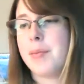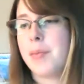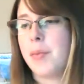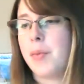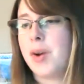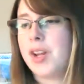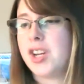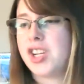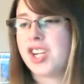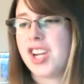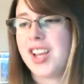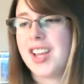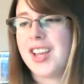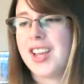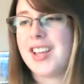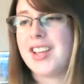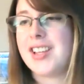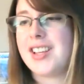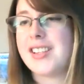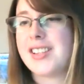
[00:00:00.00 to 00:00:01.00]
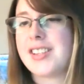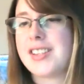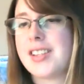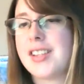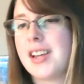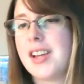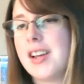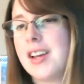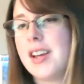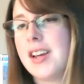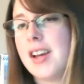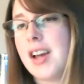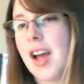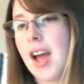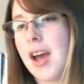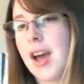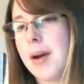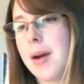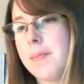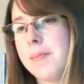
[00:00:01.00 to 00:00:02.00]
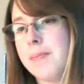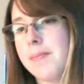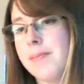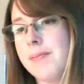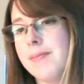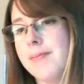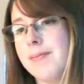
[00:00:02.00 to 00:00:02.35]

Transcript: Which is one